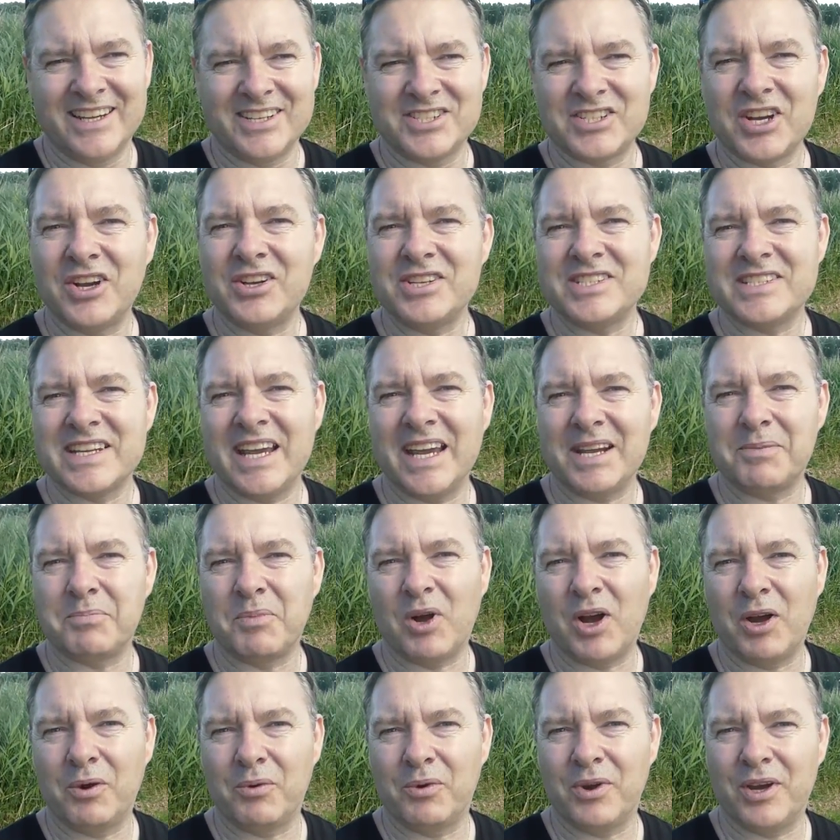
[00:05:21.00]
don't take
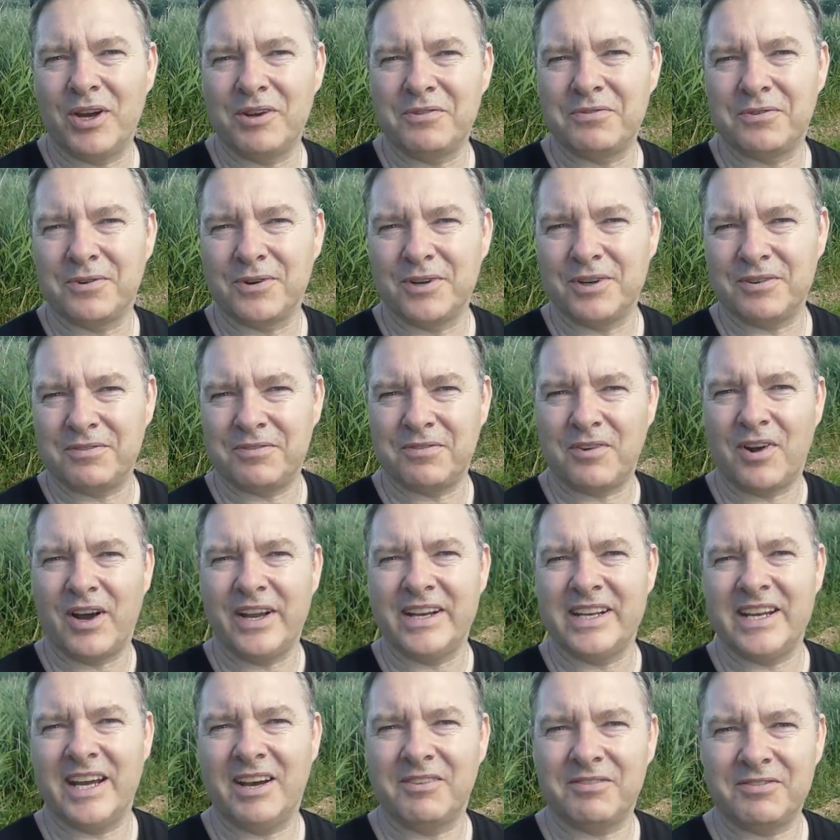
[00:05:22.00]
my word for it.
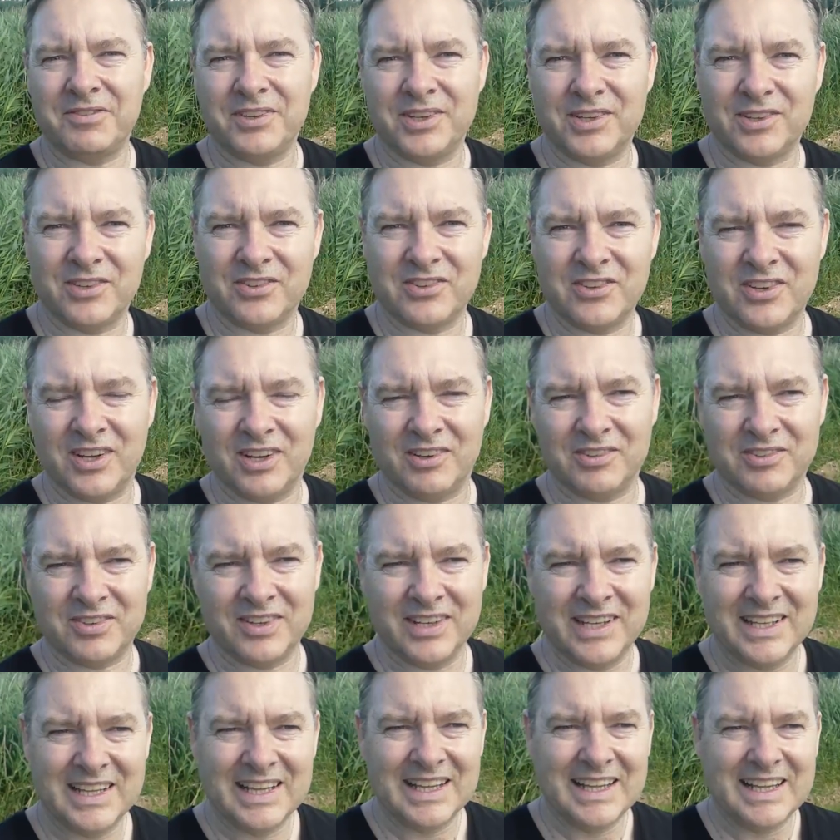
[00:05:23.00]
Find out for
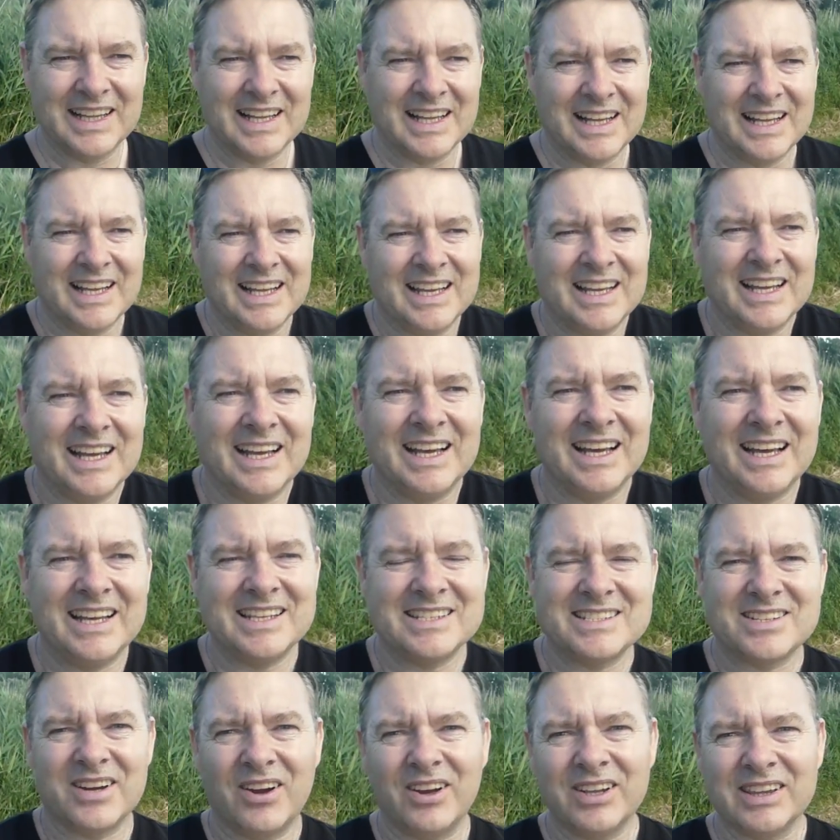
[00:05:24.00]
yourself.
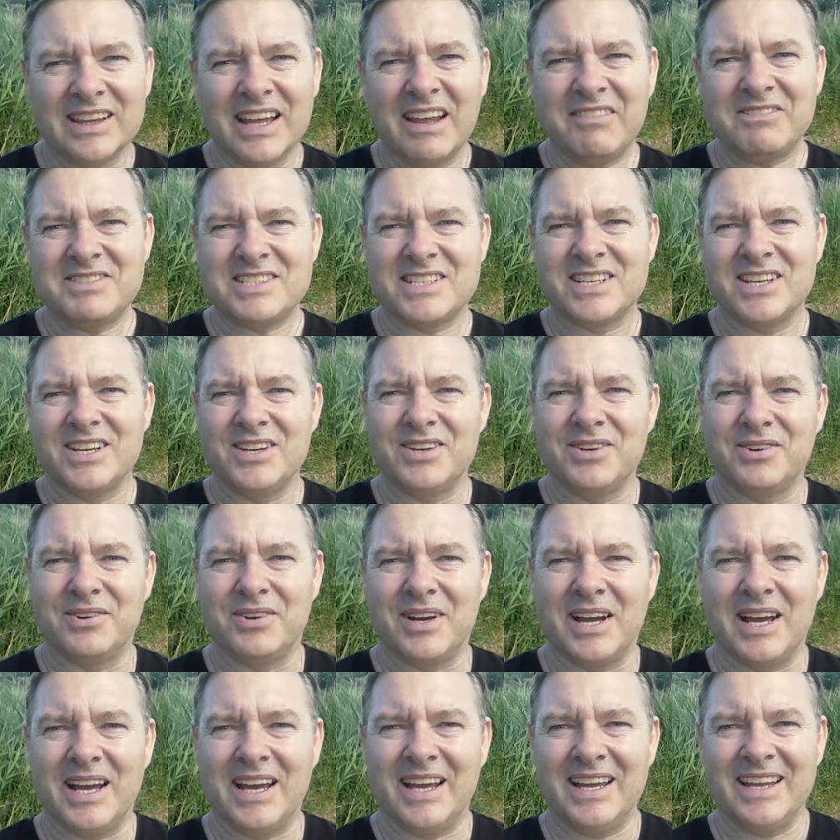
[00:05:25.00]
So I'd love to
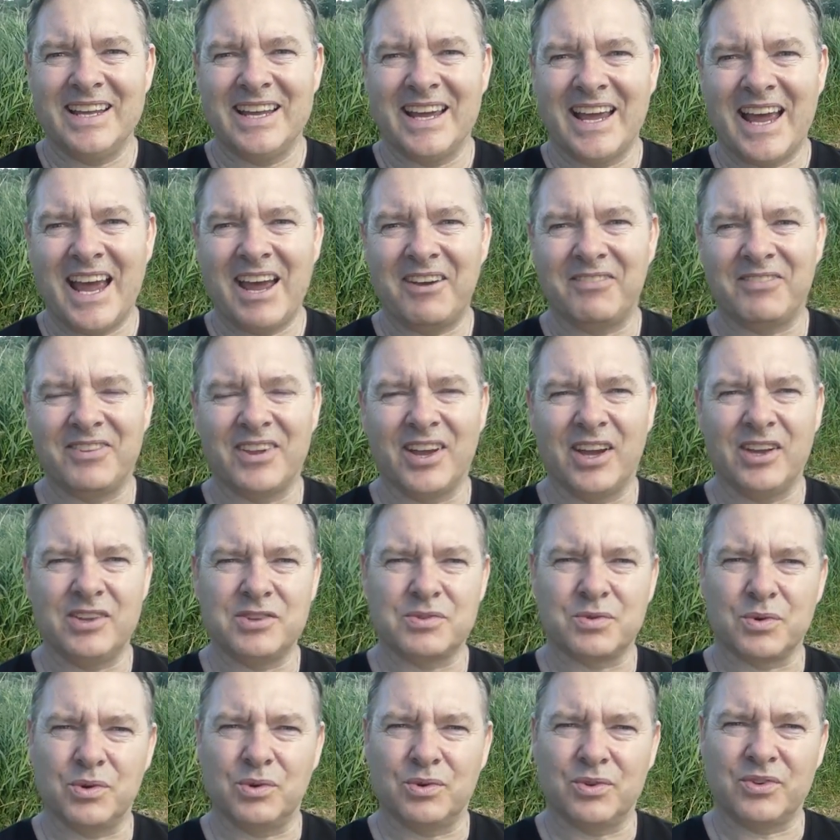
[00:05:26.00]
have
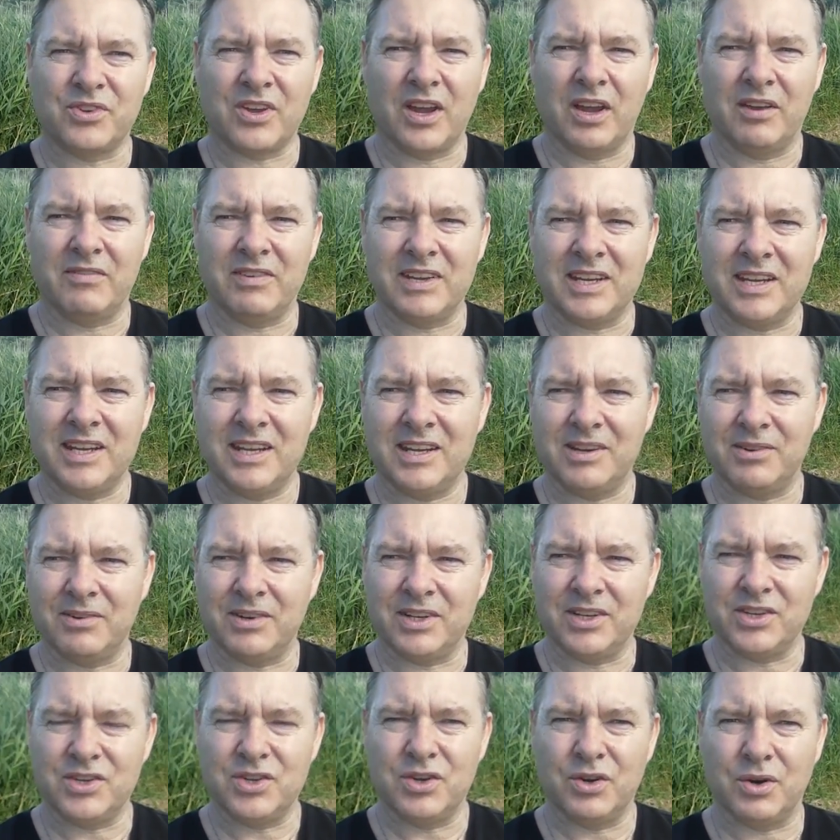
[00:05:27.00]
those rules over here
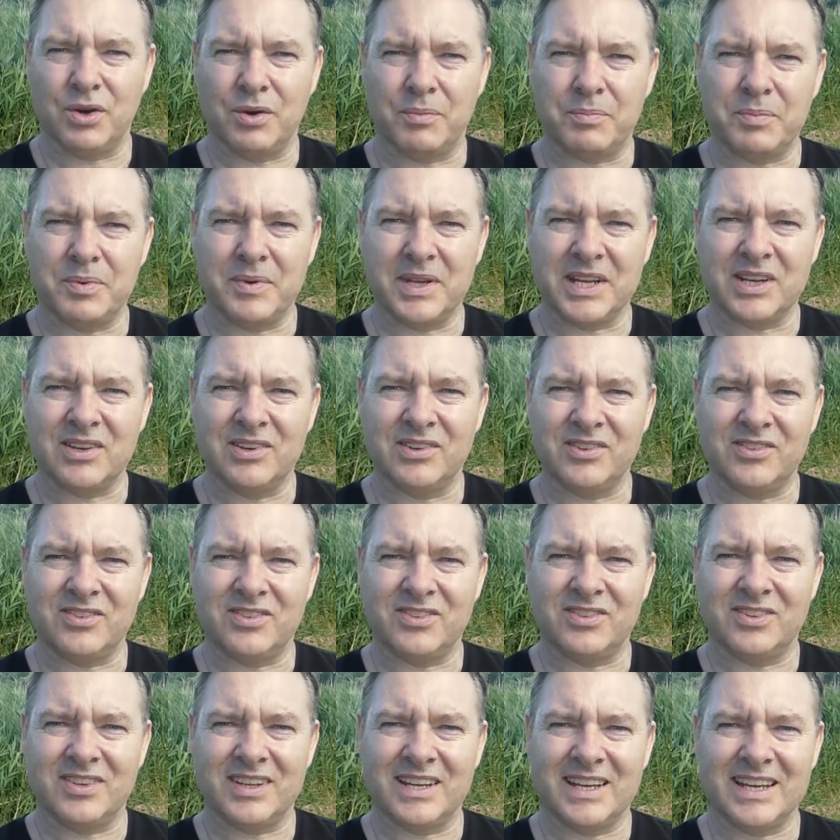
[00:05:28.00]
in Europe,
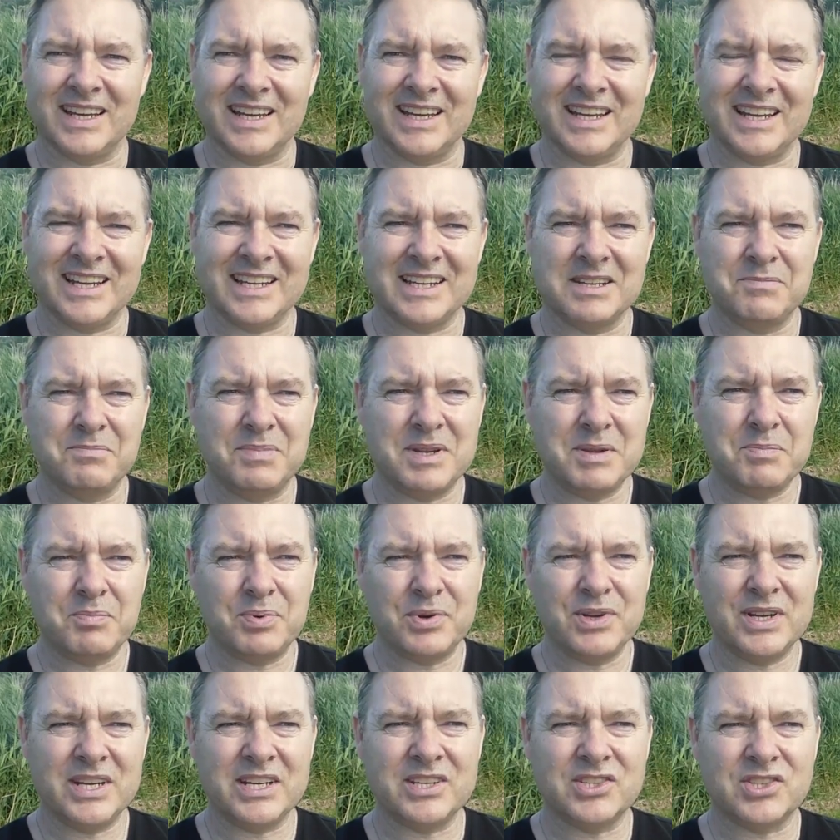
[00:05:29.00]
because it can be
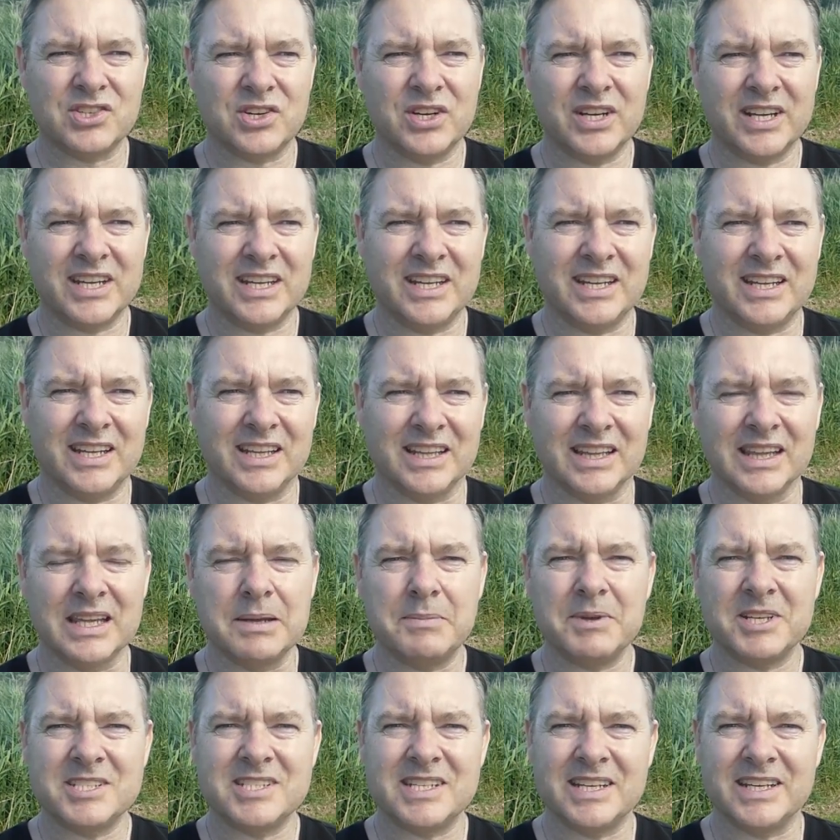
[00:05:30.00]
pretty tricky and
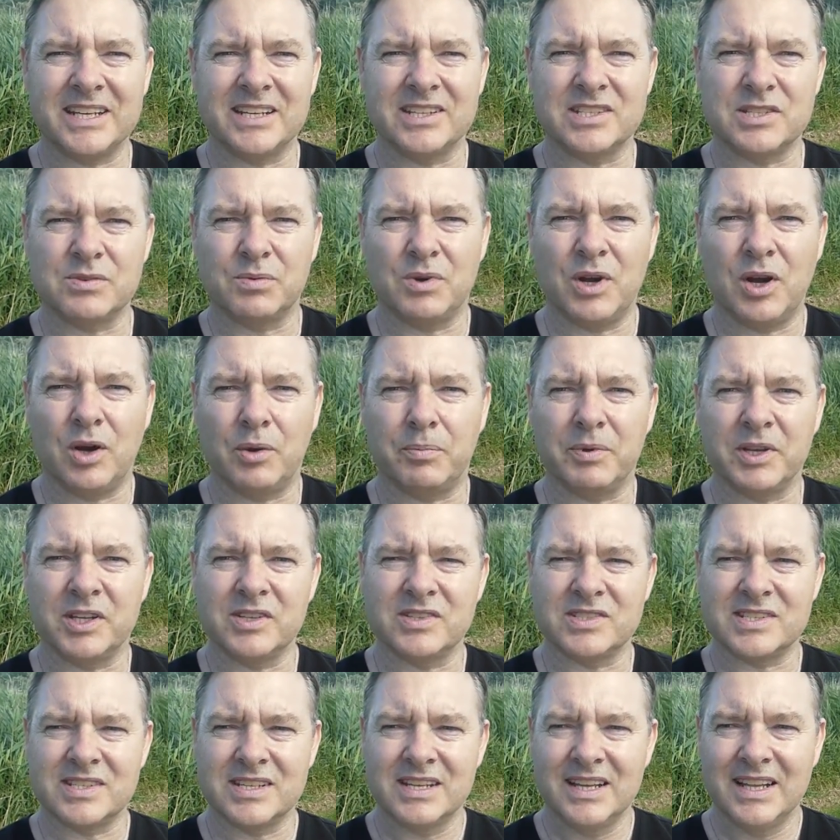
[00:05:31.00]
limiting as well,
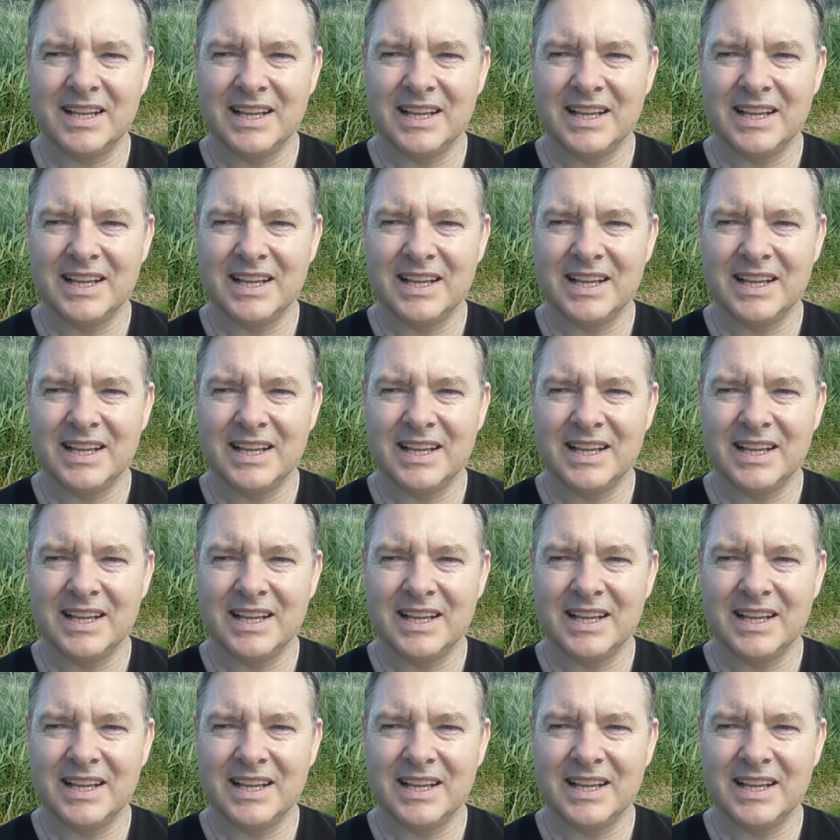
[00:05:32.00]
because